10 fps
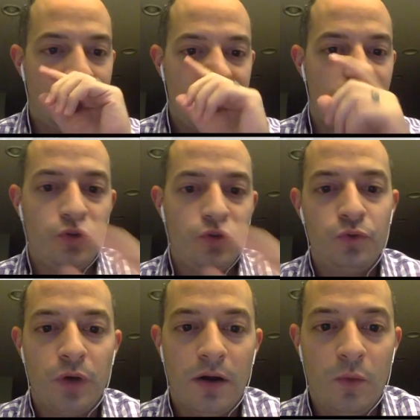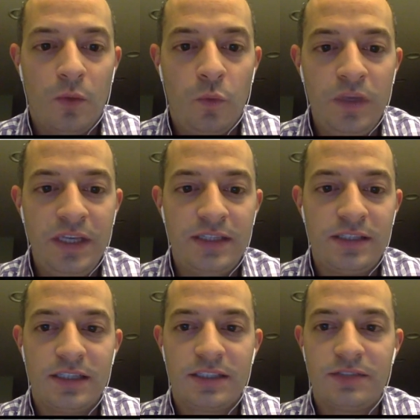to Week
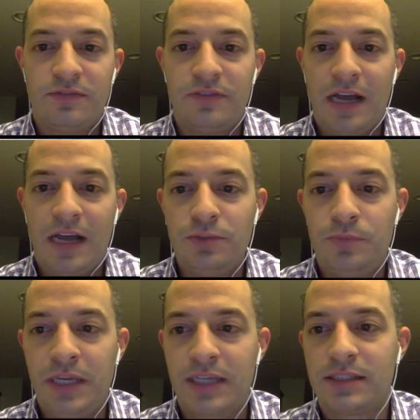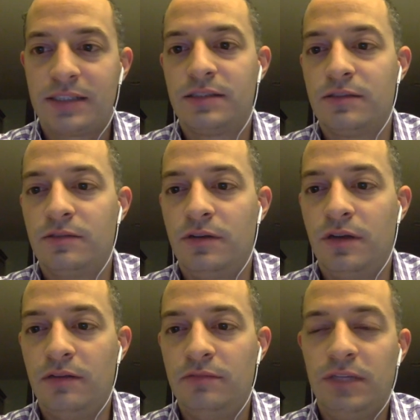6 Value Picks.
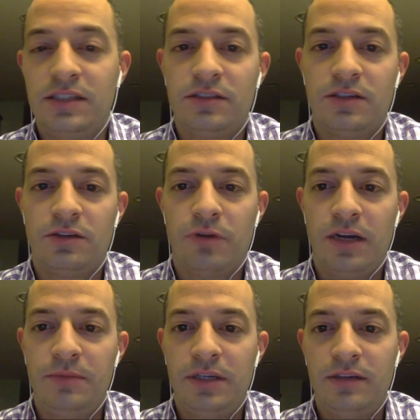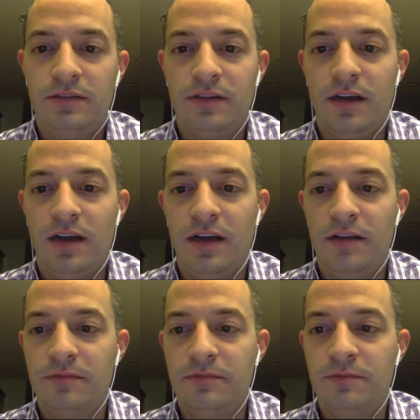Nice little rhyme there.
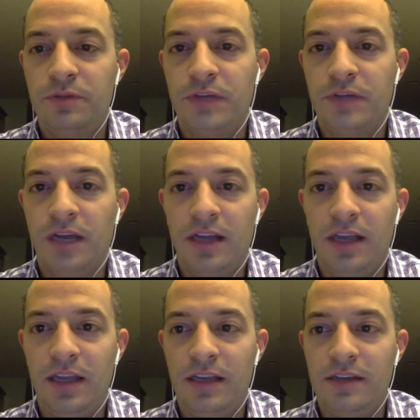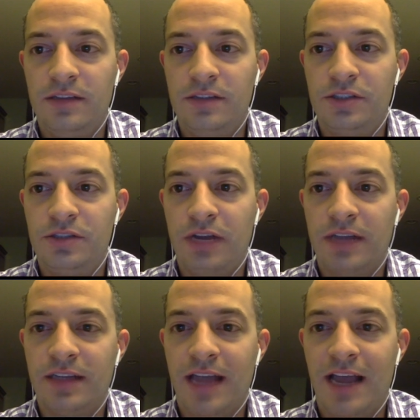We've got a
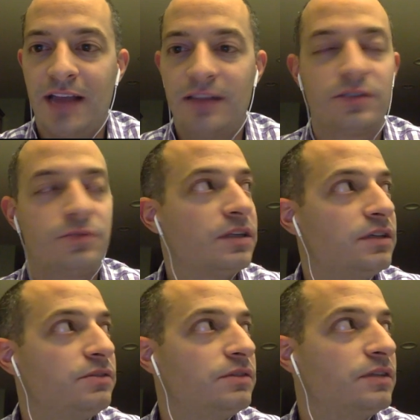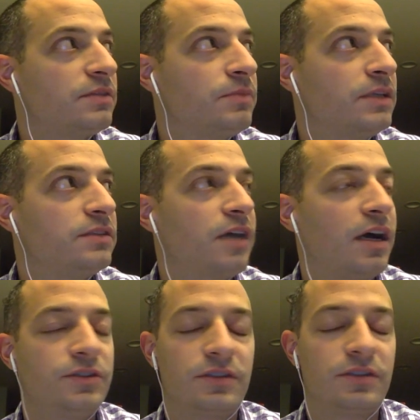distracted Alex with us. We've got the
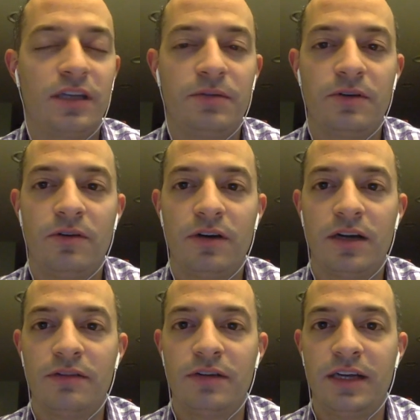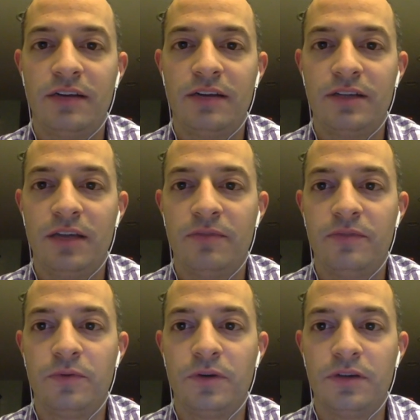Mets-Dodgers game going on right now, Game
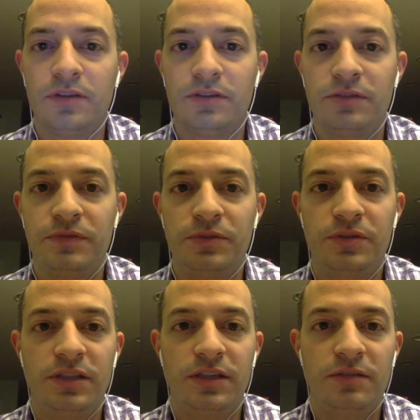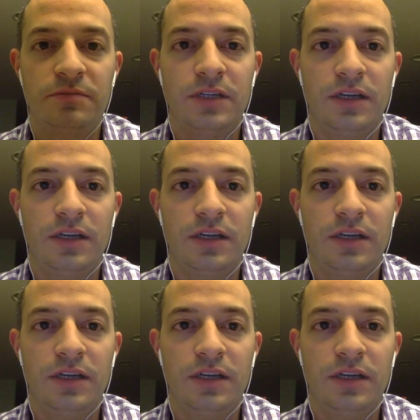4. So if you see him